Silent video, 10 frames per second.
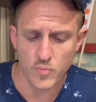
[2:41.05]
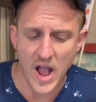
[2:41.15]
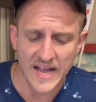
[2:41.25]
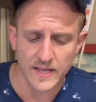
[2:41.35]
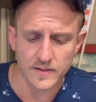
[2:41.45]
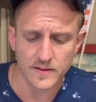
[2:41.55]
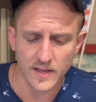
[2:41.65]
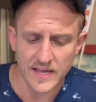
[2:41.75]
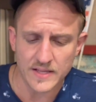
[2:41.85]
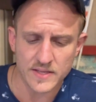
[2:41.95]
bracket,
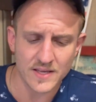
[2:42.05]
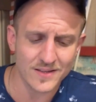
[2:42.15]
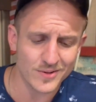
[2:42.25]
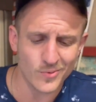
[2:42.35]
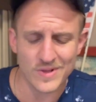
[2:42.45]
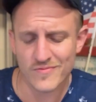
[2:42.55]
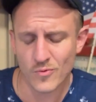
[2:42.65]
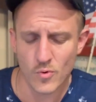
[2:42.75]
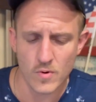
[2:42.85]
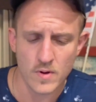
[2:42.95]
18 to
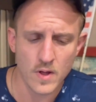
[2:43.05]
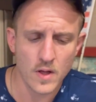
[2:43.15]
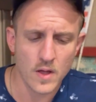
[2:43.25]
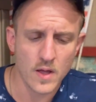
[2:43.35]
24,